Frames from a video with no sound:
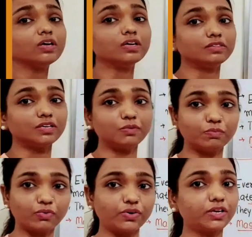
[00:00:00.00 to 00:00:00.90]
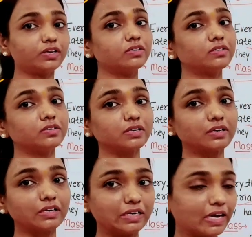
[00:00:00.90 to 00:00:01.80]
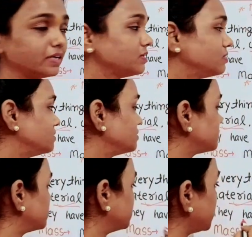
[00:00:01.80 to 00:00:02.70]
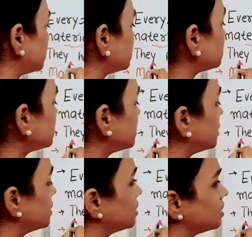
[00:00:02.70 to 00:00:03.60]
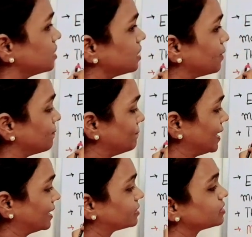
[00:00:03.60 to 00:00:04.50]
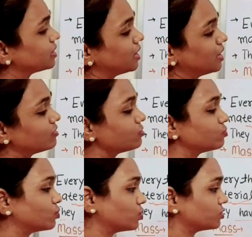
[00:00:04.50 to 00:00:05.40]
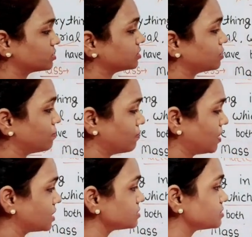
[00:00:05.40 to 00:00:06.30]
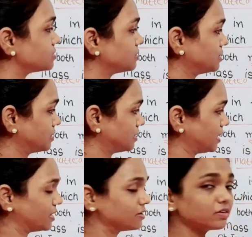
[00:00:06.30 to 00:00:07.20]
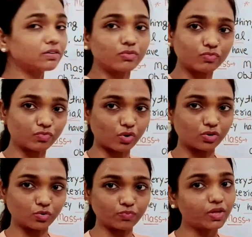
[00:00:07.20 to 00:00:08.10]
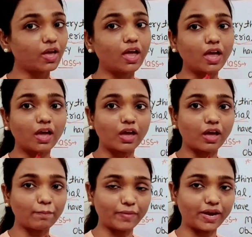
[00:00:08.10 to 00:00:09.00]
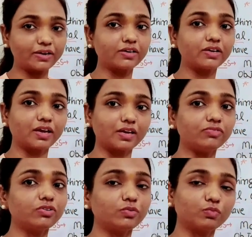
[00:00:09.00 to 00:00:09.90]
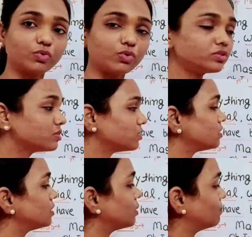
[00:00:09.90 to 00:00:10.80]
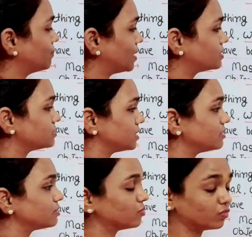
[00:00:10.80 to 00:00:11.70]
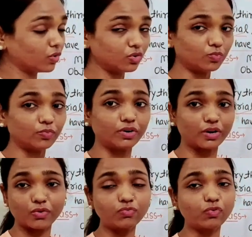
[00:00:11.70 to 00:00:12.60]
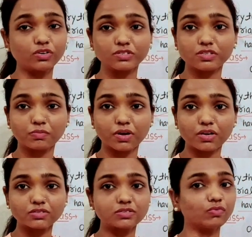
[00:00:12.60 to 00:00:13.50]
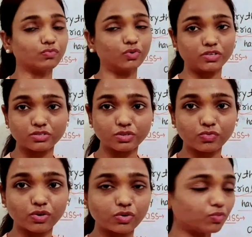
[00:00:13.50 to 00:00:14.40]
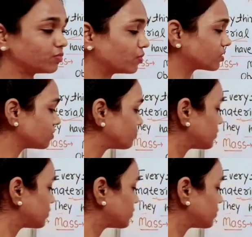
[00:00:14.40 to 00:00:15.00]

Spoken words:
the important line is that matter have both mass and volume. Matter have both mass and volume. Now what is the mass, what is the volume, okay.